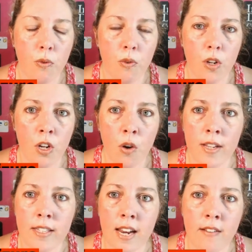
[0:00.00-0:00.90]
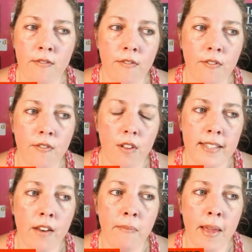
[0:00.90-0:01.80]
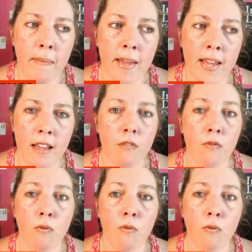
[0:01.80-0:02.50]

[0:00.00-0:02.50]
instead of maybe